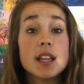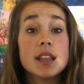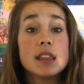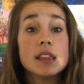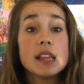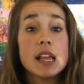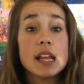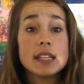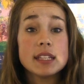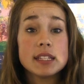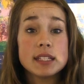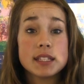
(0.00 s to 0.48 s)

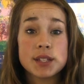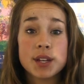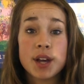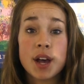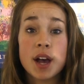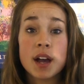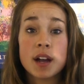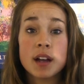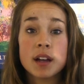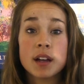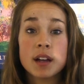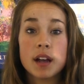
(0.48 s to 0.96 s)
Let's
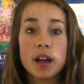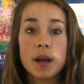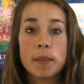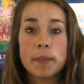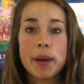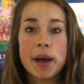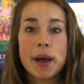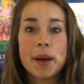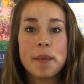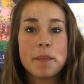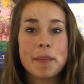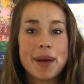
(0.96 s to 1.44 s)
talk
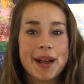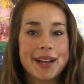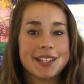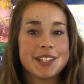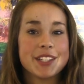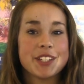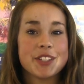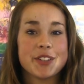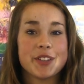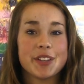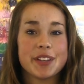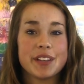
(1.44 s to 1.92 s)
about
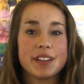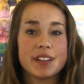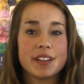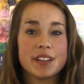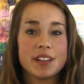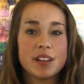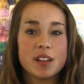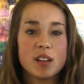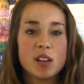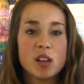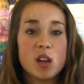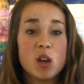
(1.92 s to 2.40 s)
mastery.
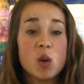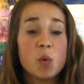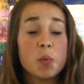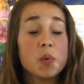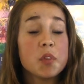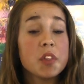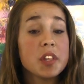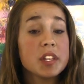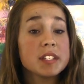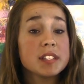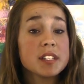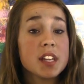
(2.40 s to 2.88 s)

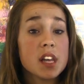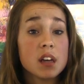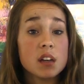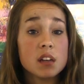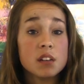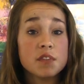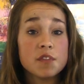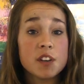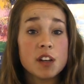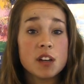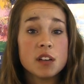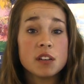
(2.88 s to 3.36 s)
With a
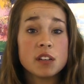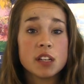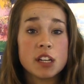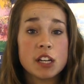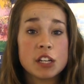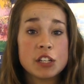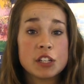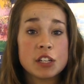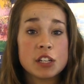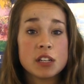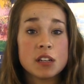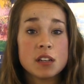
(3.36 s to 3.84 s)
solid
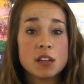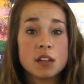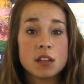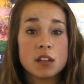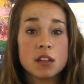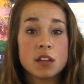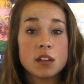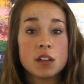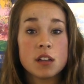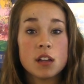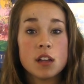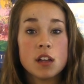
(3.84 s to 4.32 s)
foundation,
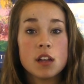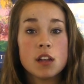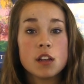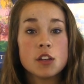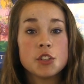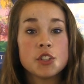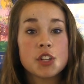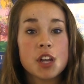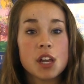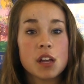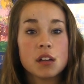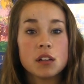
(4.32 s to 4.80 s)

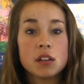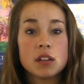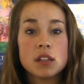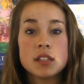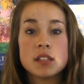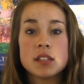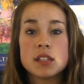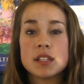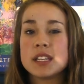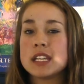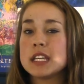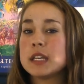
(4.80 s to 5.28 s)

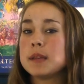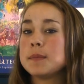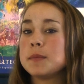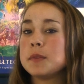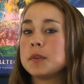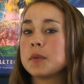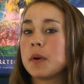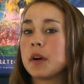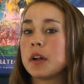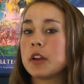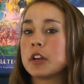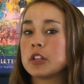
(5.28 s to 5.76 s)
checklist to keep
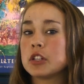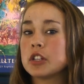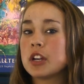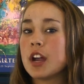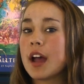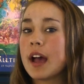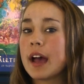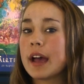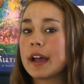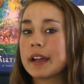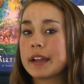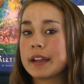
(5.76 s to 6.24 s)
you on
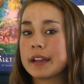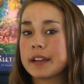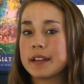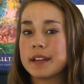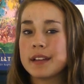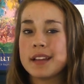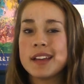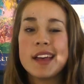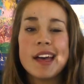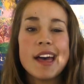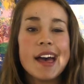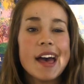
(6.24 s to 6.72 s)
track,
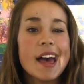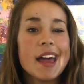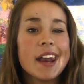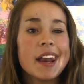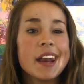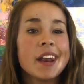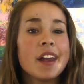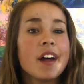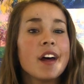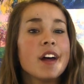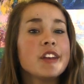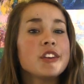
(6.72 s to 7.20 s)
and
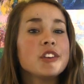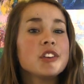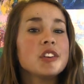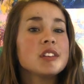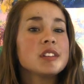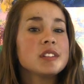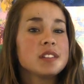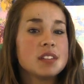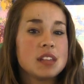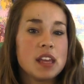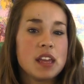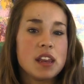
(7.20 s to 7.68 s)
an
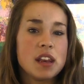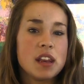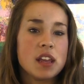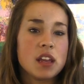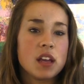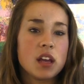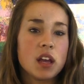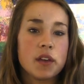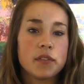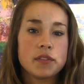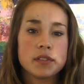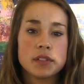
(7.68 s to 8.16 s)

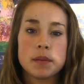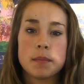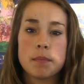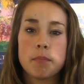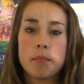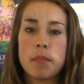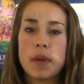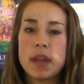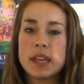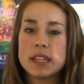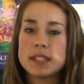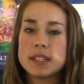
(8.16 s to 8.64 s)
understanding of some
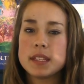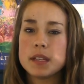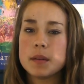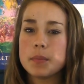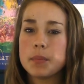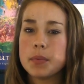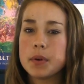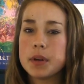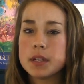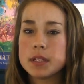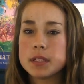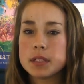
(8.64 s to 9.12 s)
basic
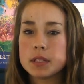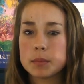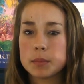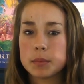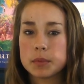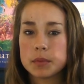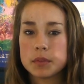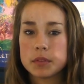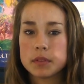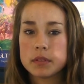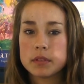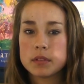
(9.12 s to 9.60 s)

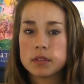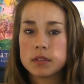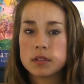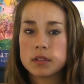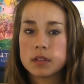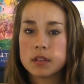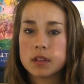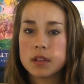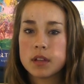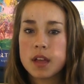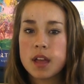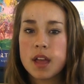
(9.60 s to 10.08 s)
principles,
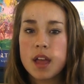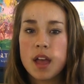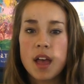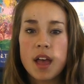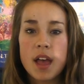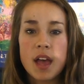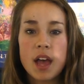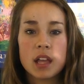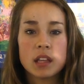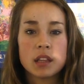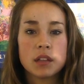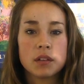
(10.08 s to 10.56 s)

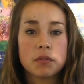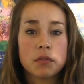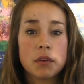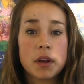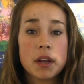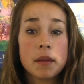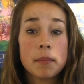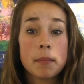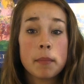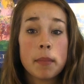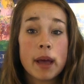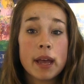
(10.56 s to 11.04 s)
and the
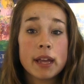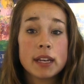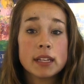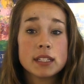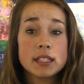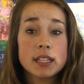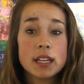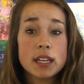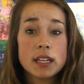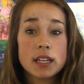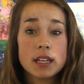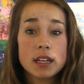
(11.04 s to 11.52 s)
right
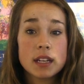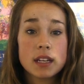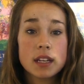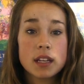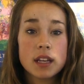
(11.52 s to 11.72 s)
mindset,